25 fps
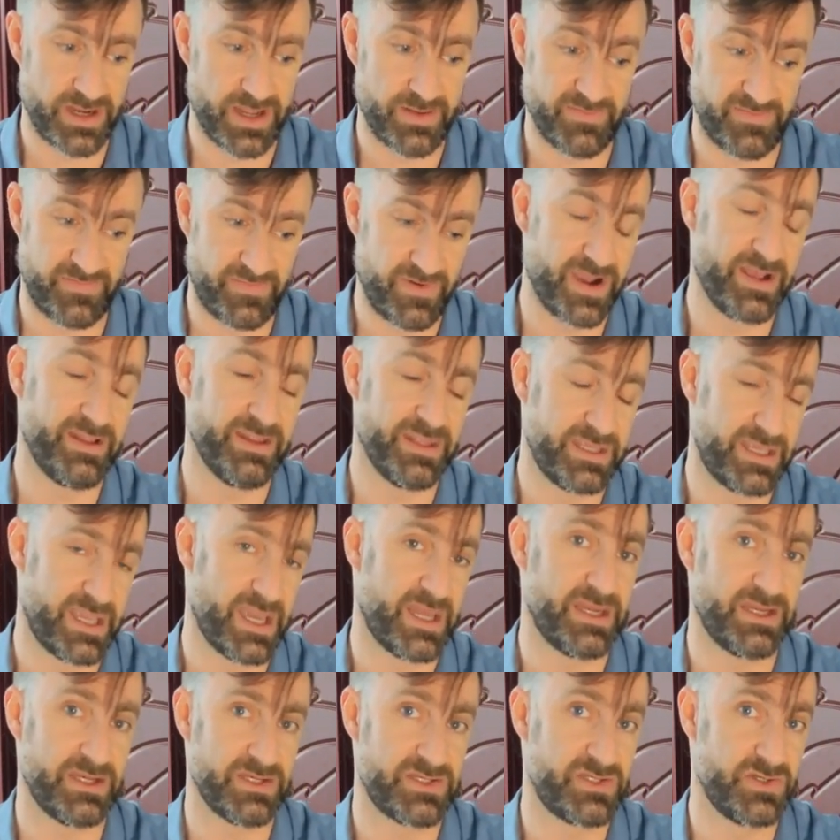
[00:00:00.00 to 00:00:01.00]
I'm finally
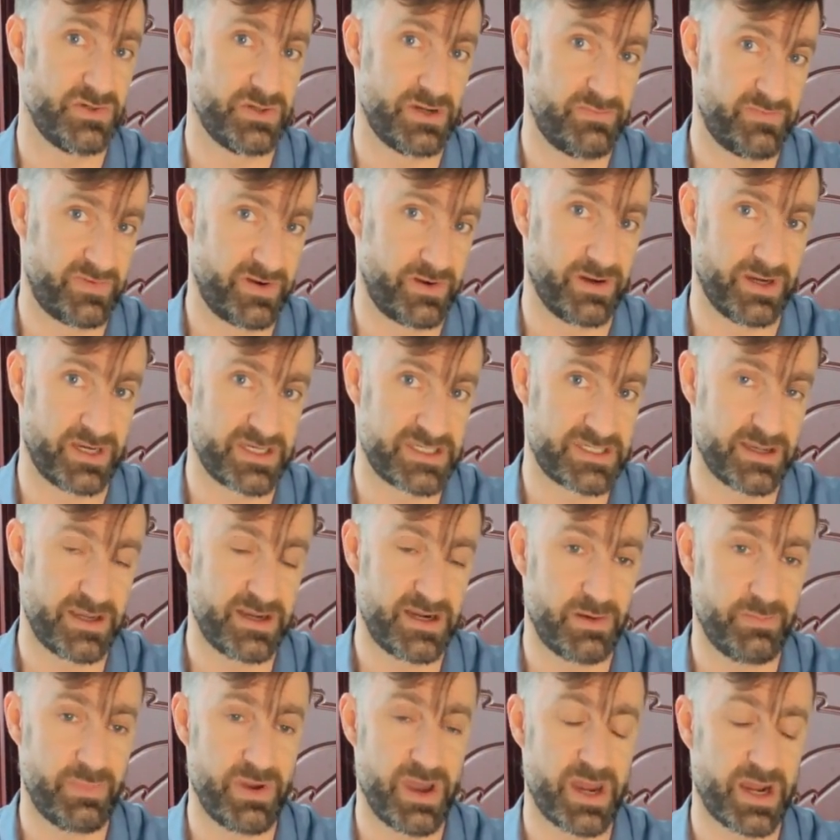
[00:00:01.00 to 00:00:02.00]
getting to, and I'm very
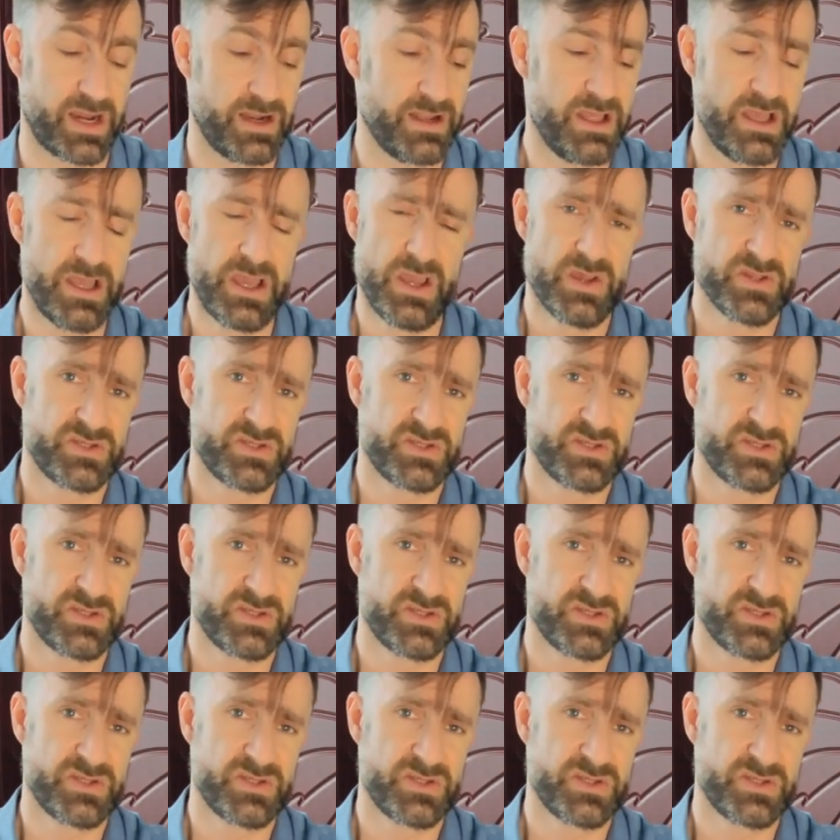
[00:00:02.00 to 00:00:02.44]
excited about it.